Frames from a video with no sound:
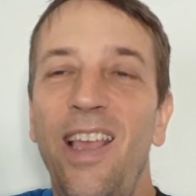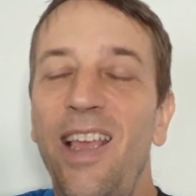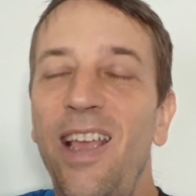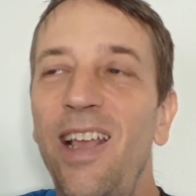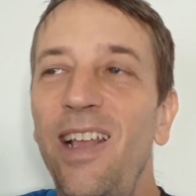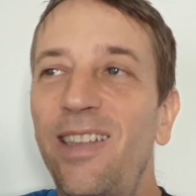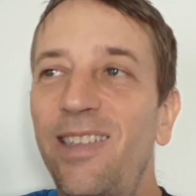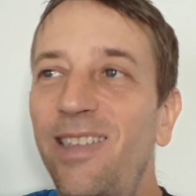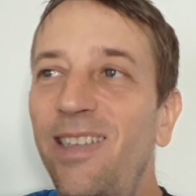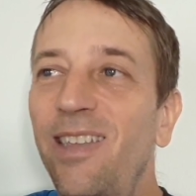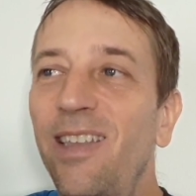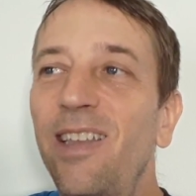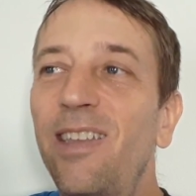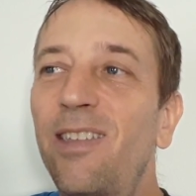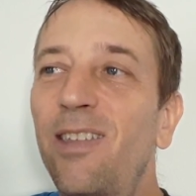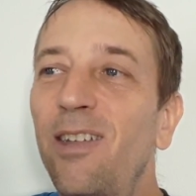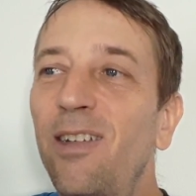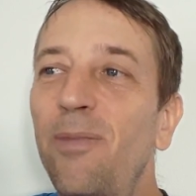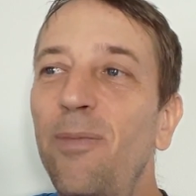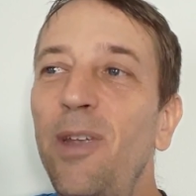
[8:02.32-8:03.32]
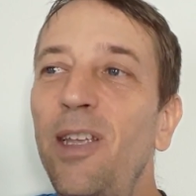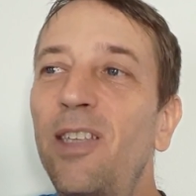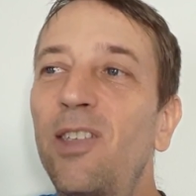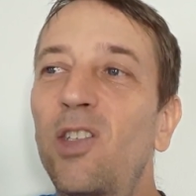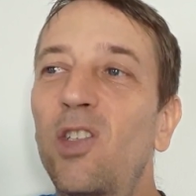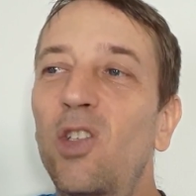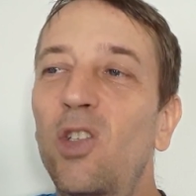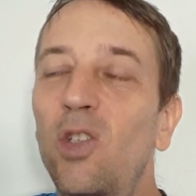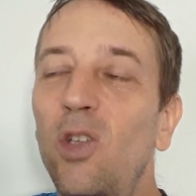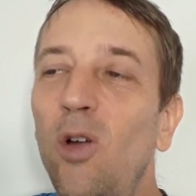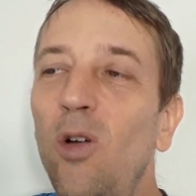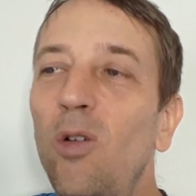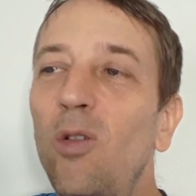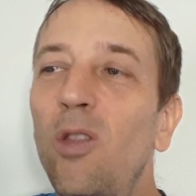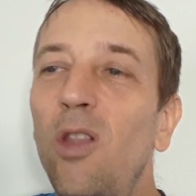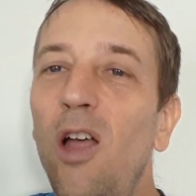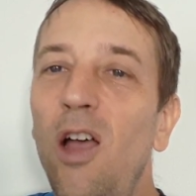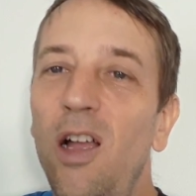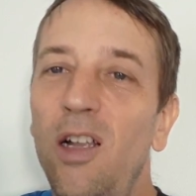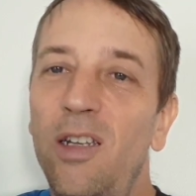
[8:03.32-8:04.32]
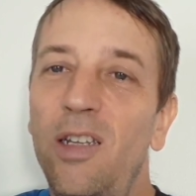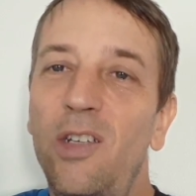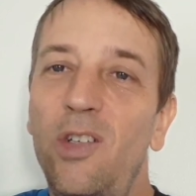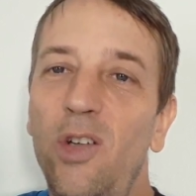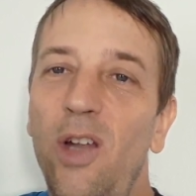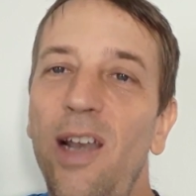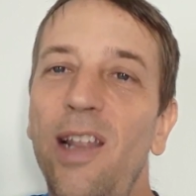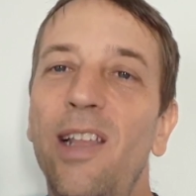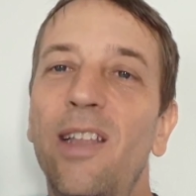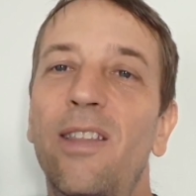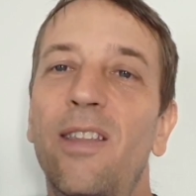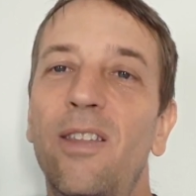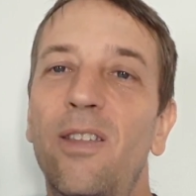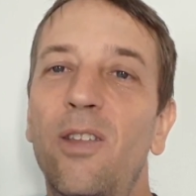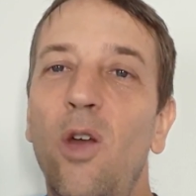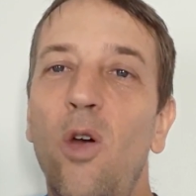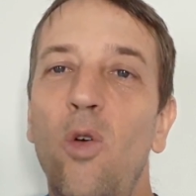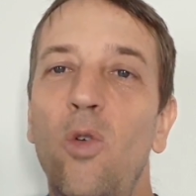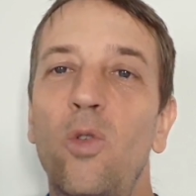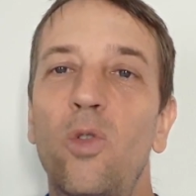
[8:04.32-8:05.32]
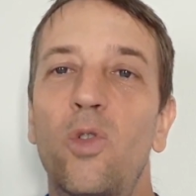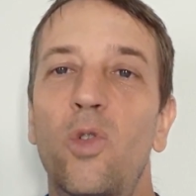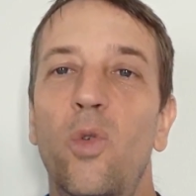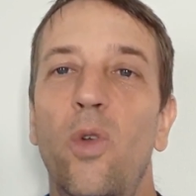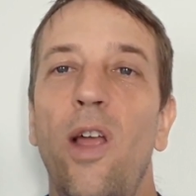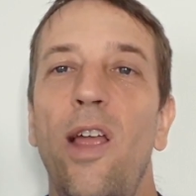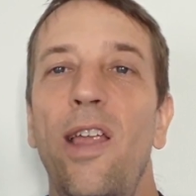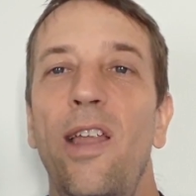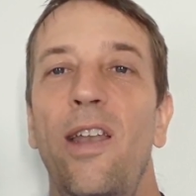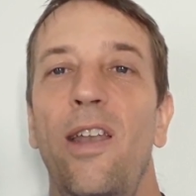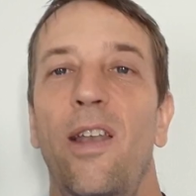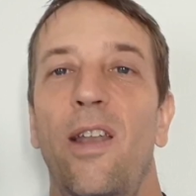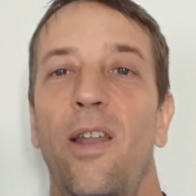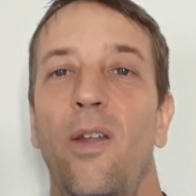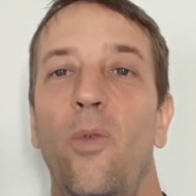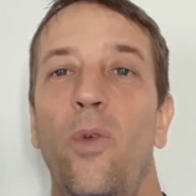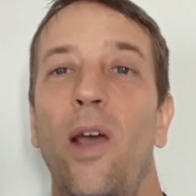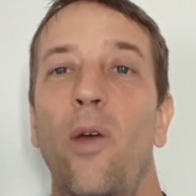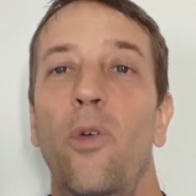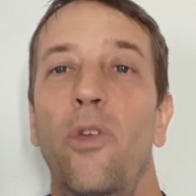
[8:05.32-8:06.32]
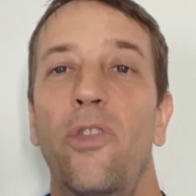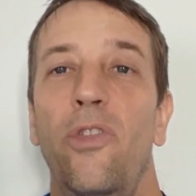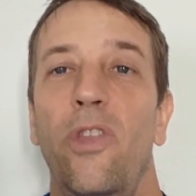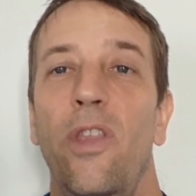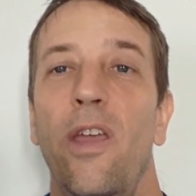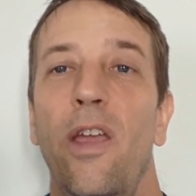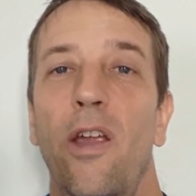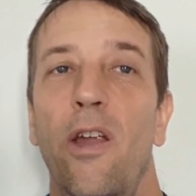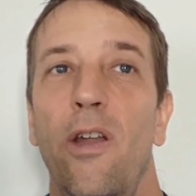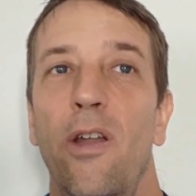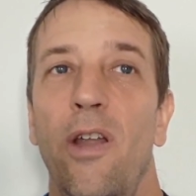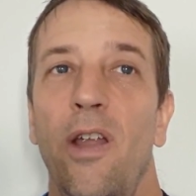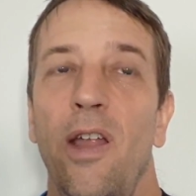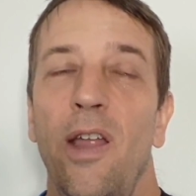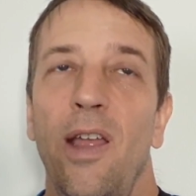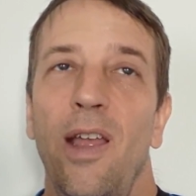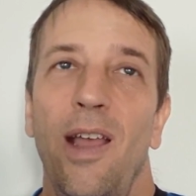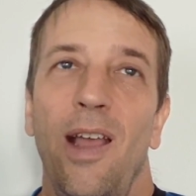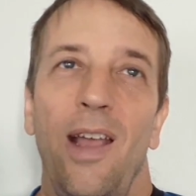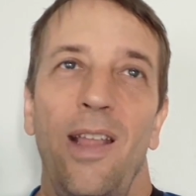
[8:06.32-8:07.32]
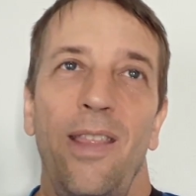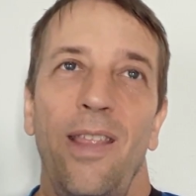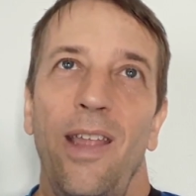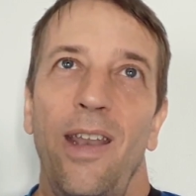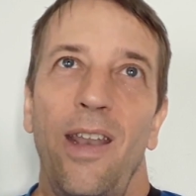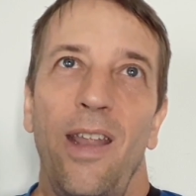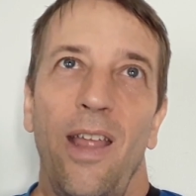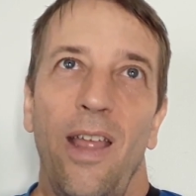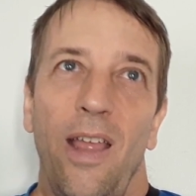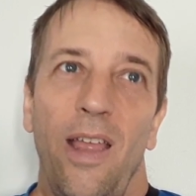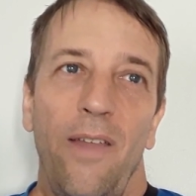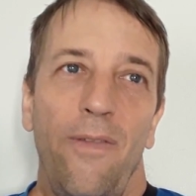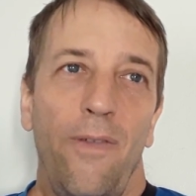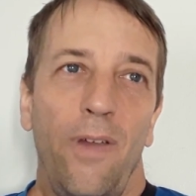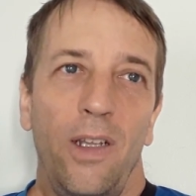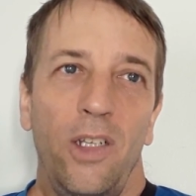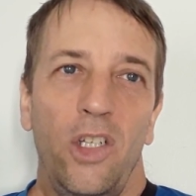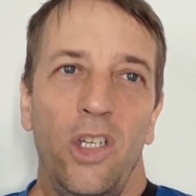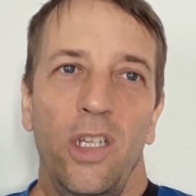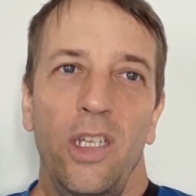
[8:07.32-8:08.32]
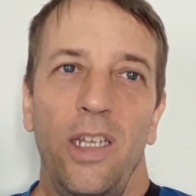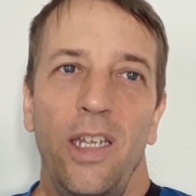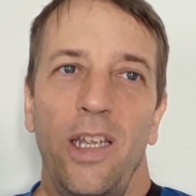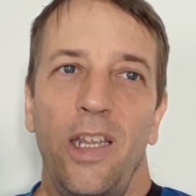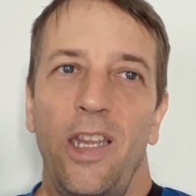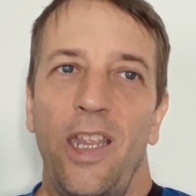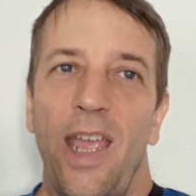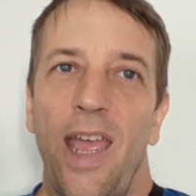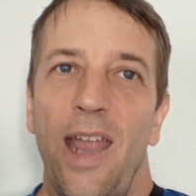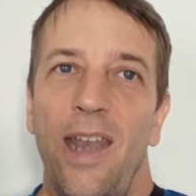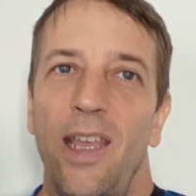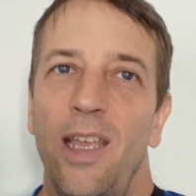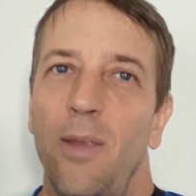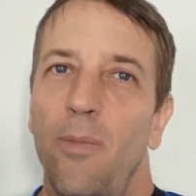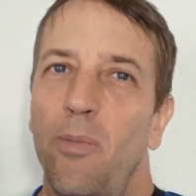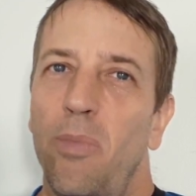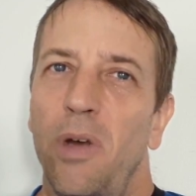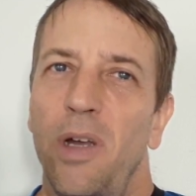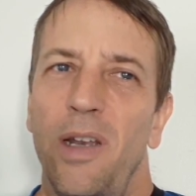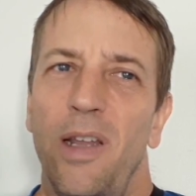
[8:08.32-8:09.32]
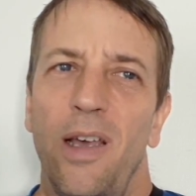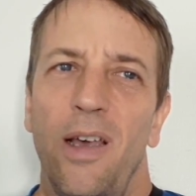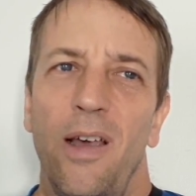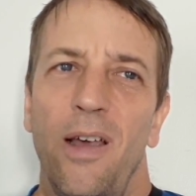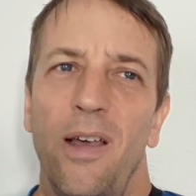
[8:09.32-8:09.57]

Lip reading: it took me so long to try to get the tones right when I was there. And then eventually you get it, but